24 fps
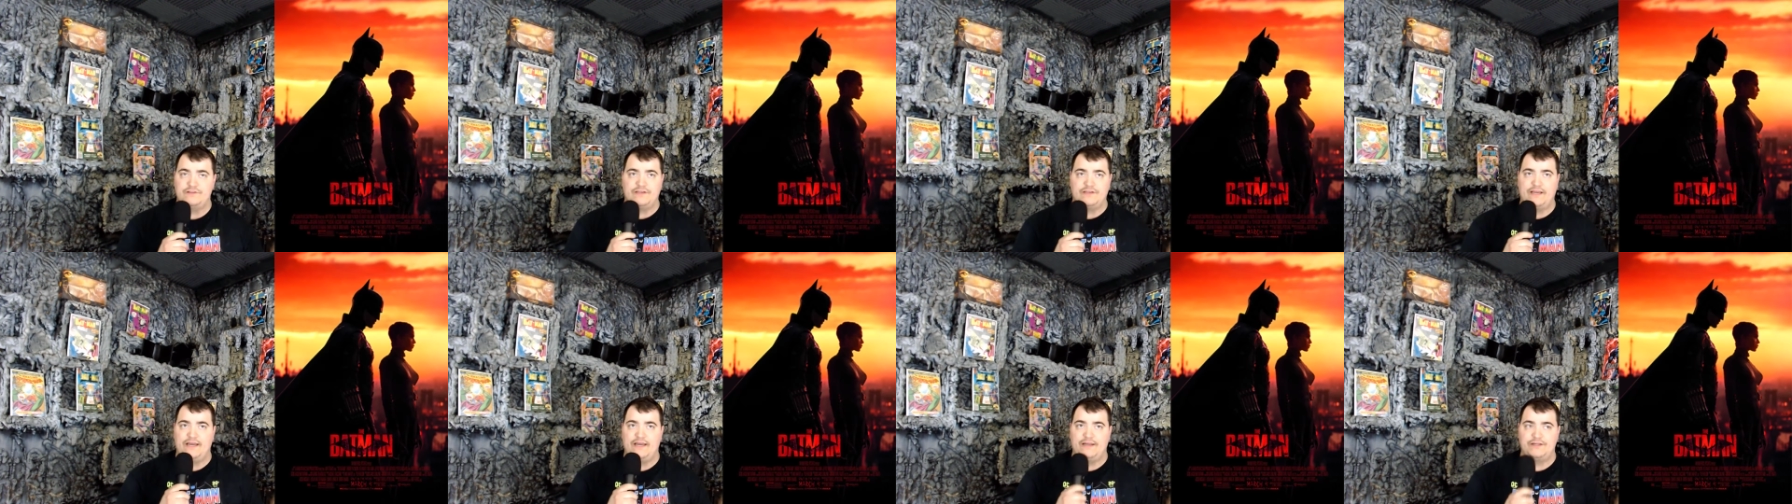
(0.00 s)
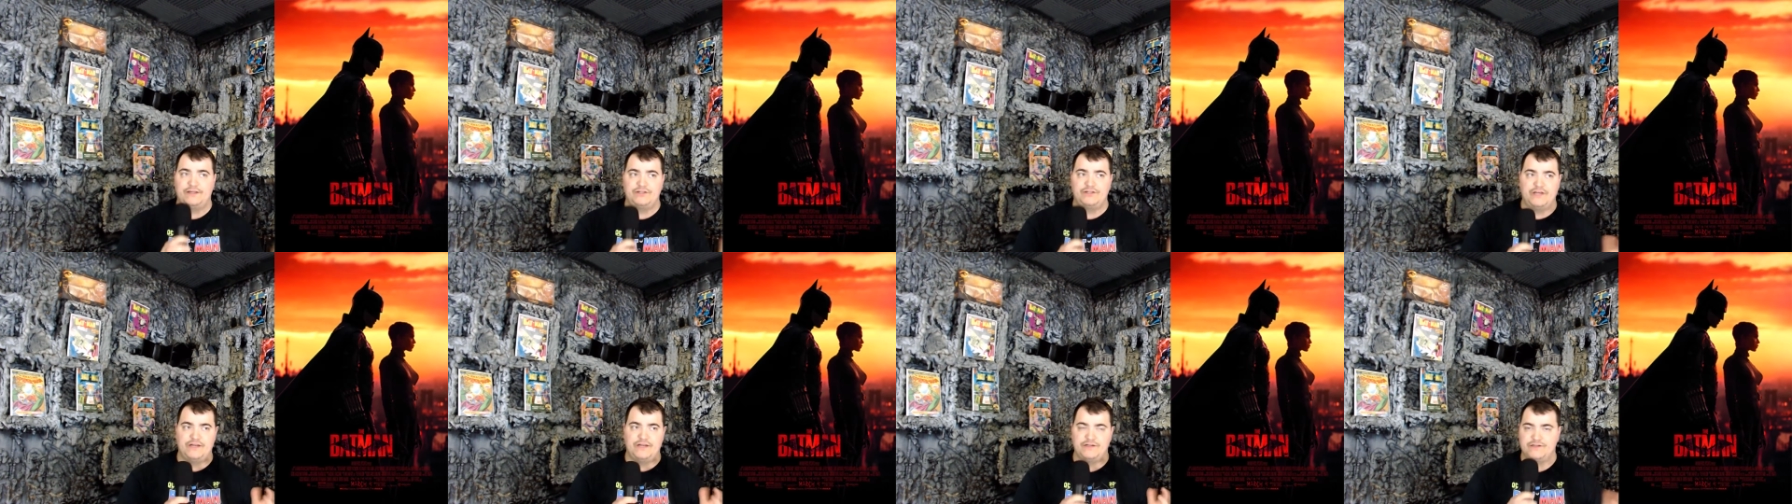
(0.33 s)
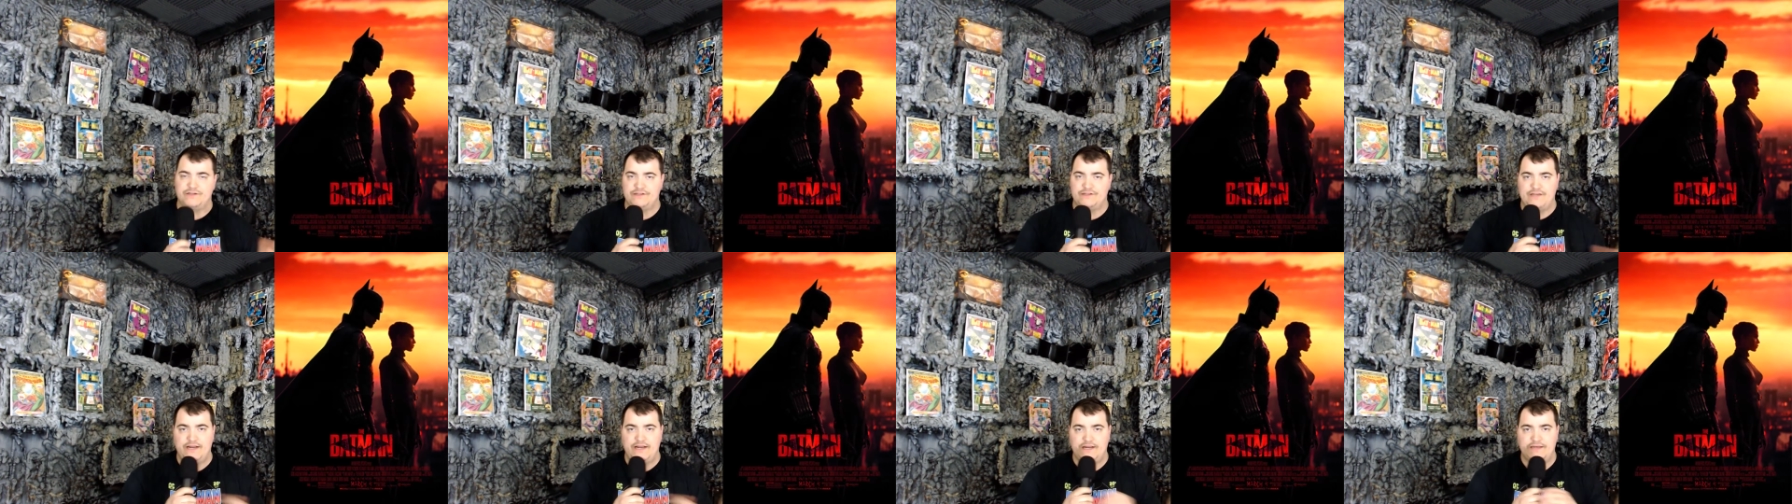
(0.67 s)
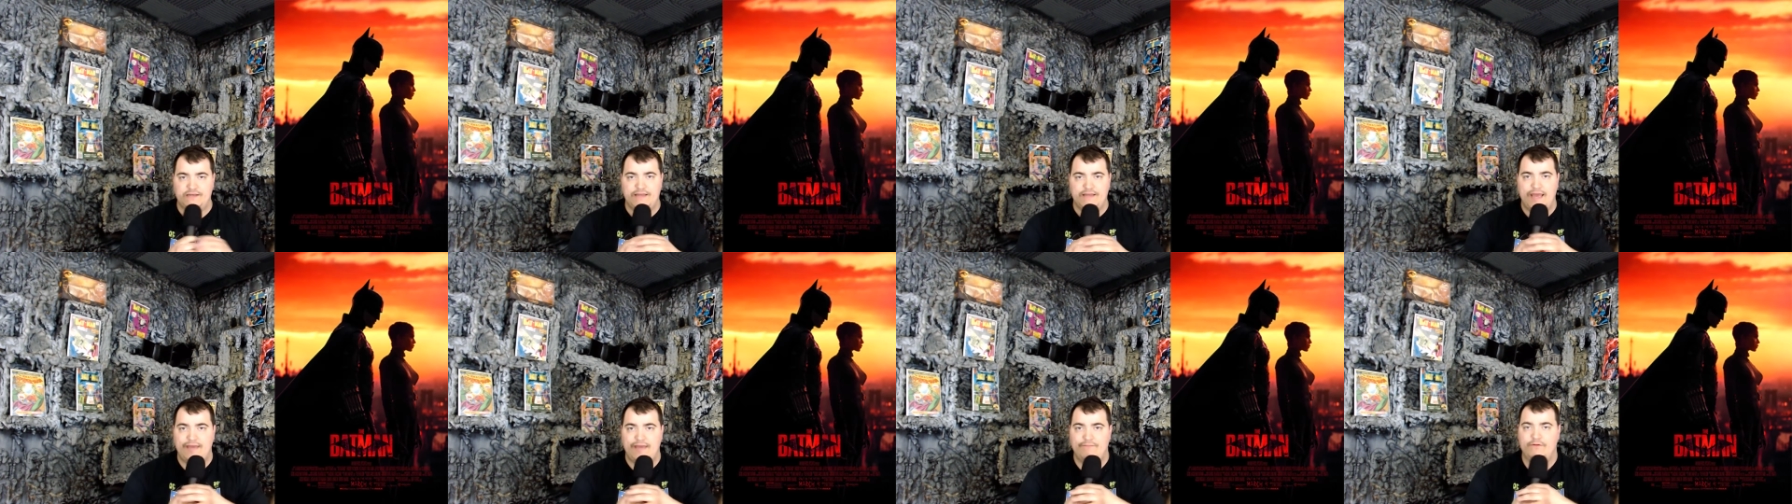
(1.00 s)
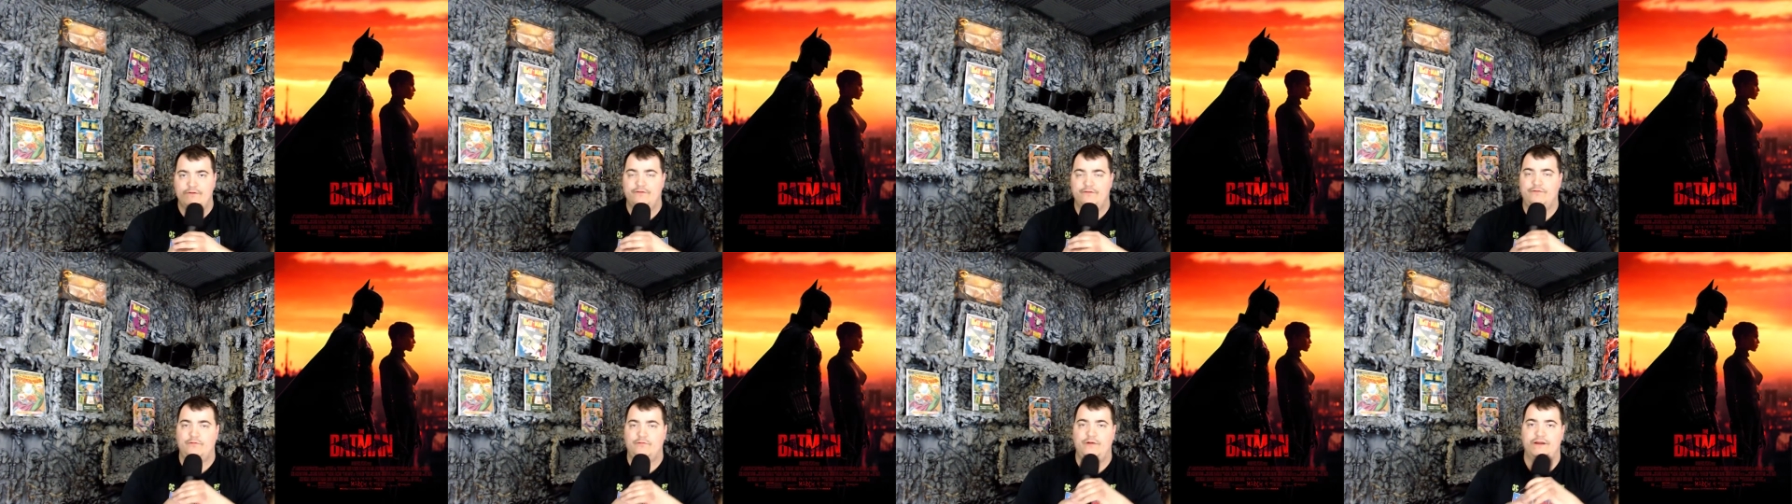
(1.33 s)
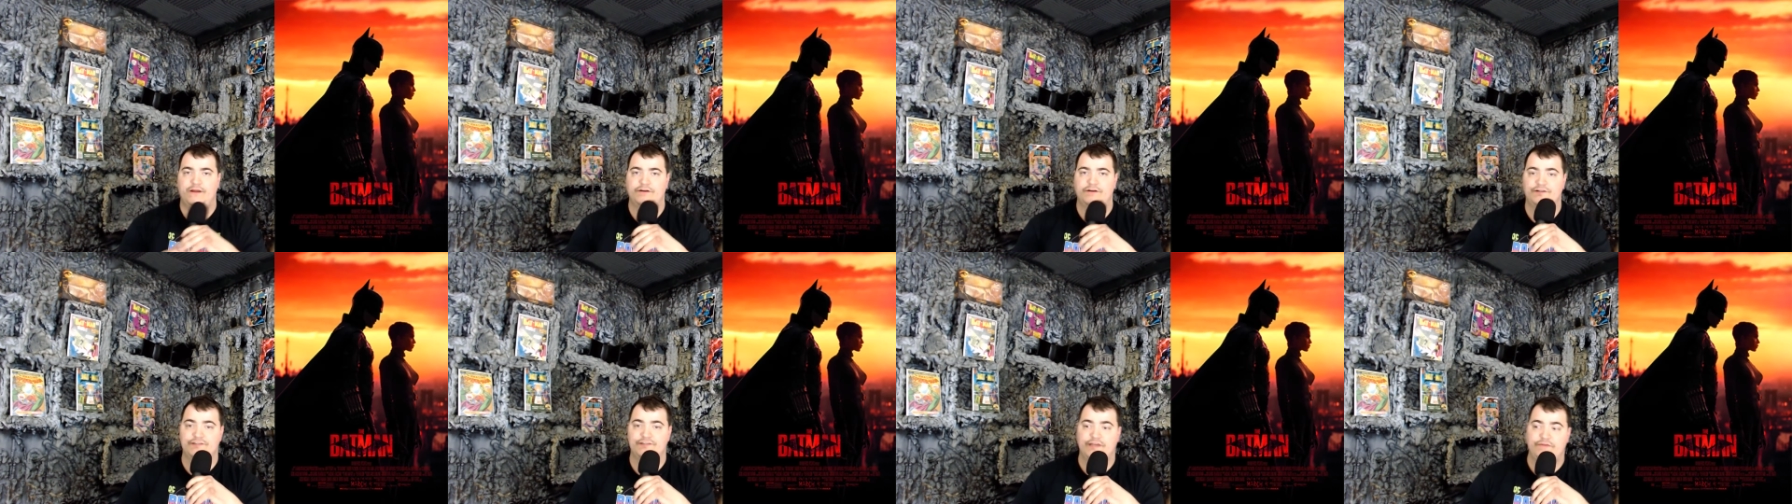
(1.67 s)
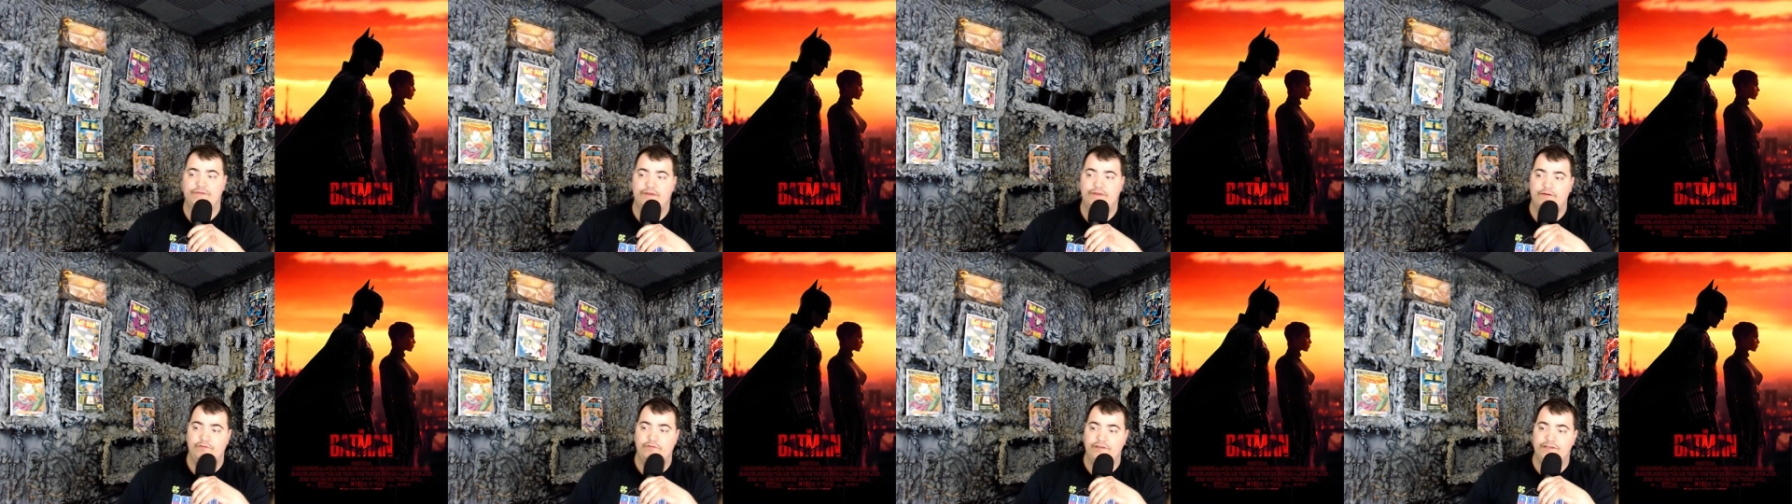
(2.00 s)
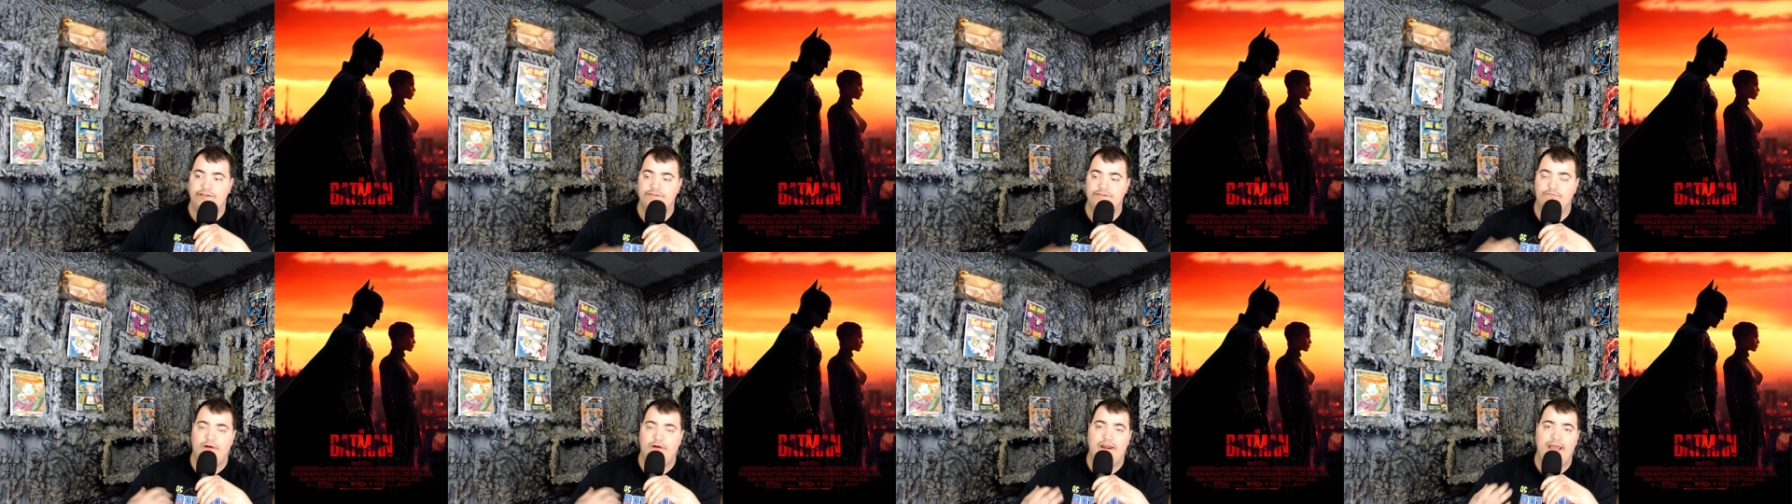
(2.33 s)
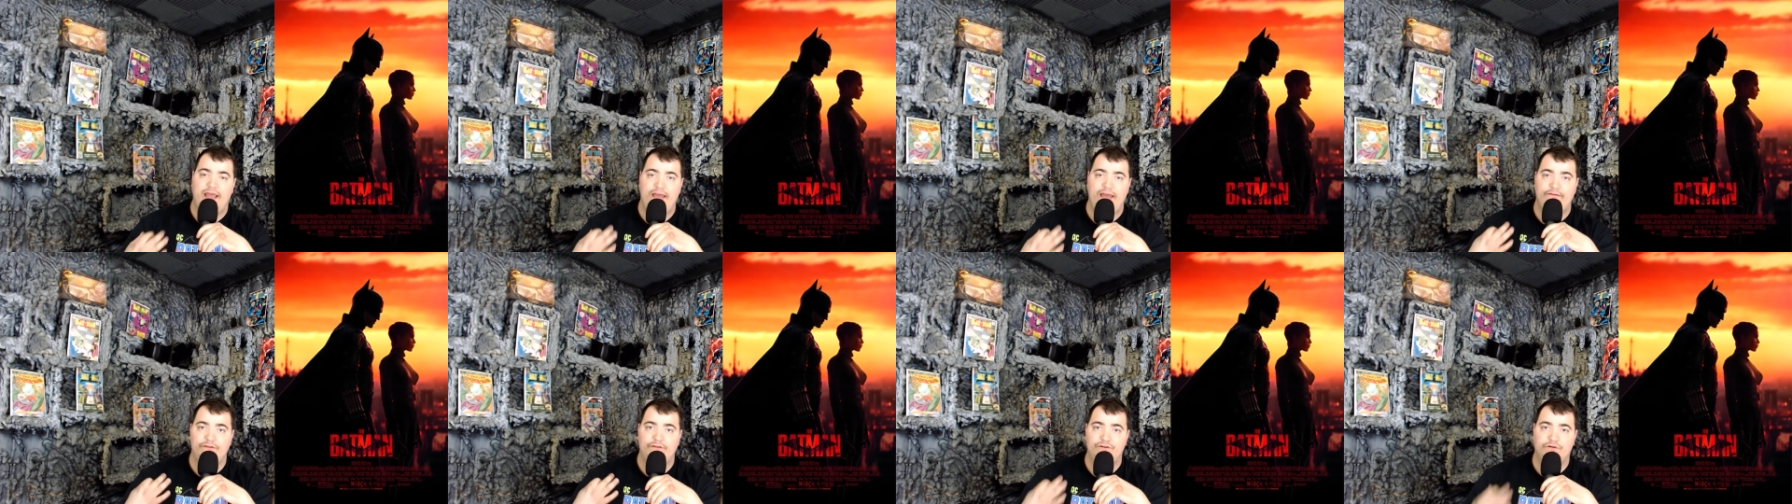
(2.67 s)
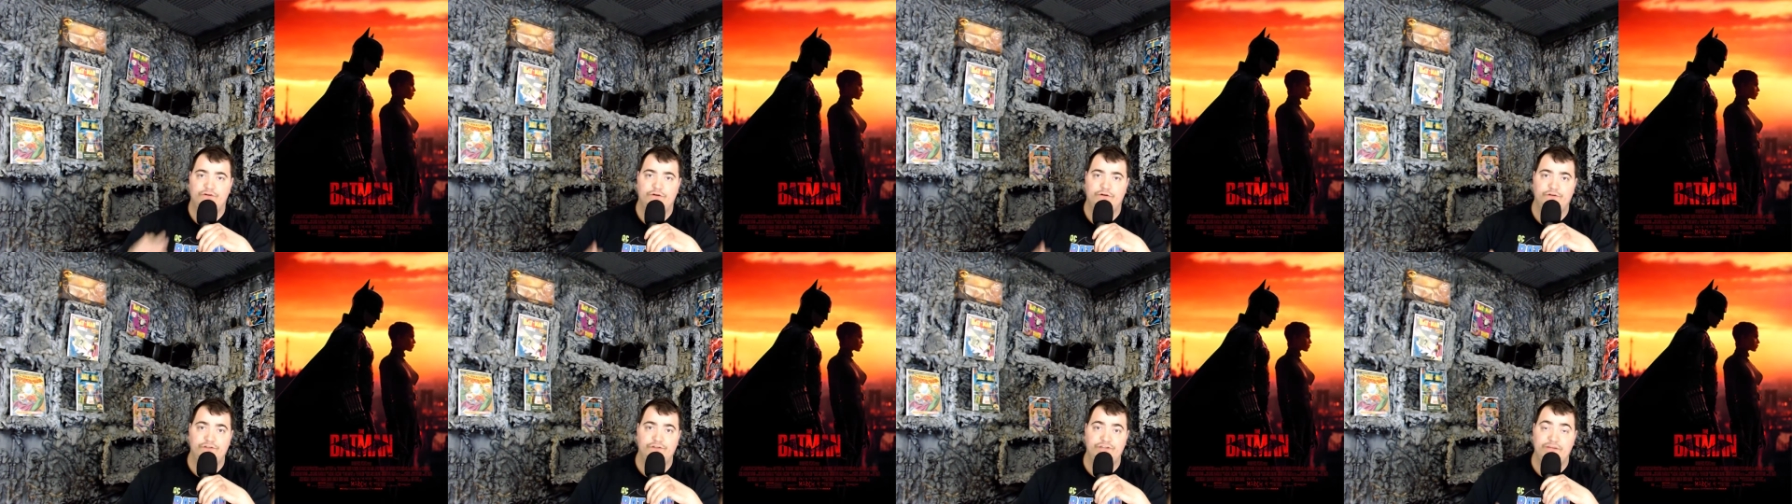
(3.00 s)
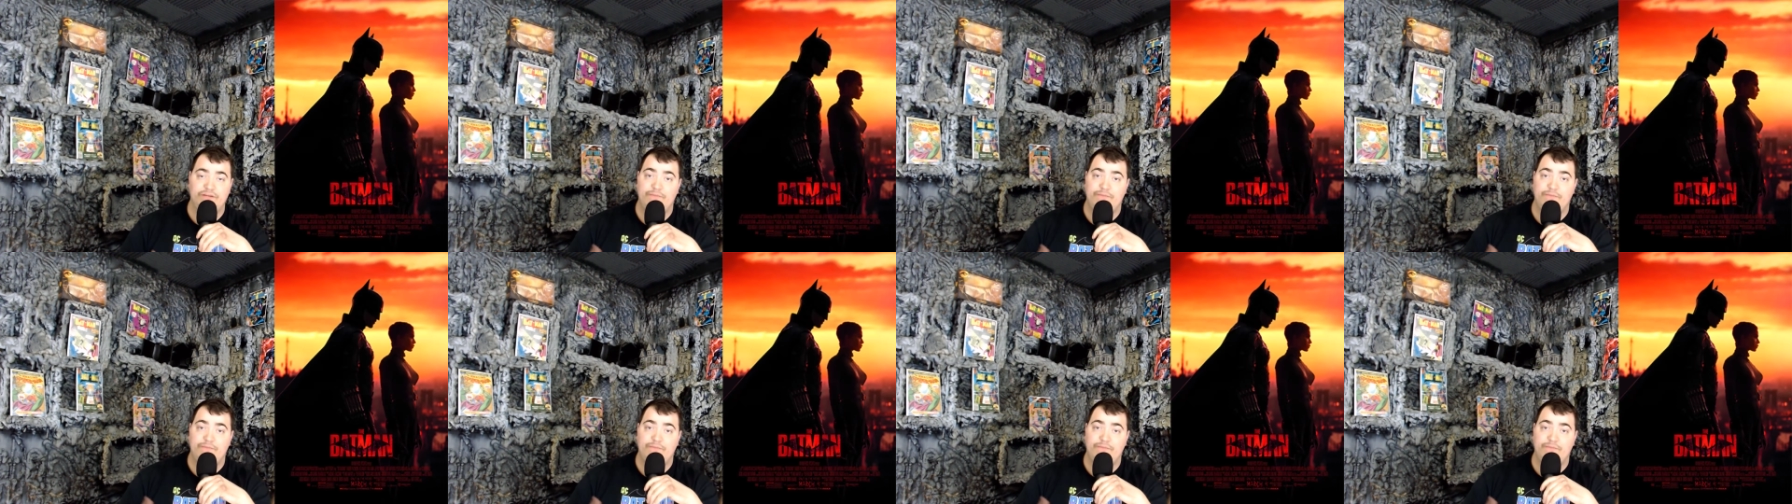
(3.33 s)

It kind of changes day to day, but from what I understand, they at least want to have a trilogy,